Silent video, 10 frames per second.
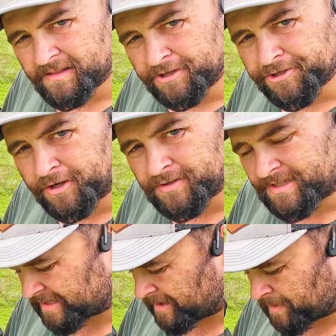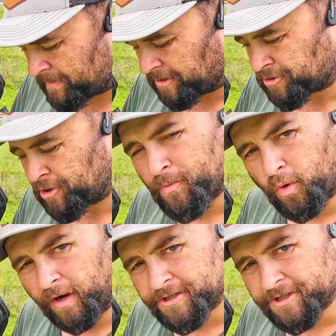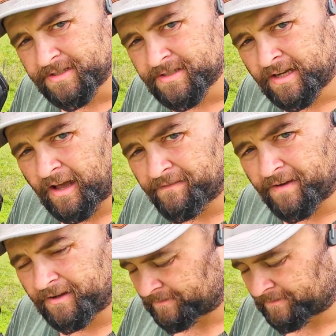these shoes did give me about 2 more inches of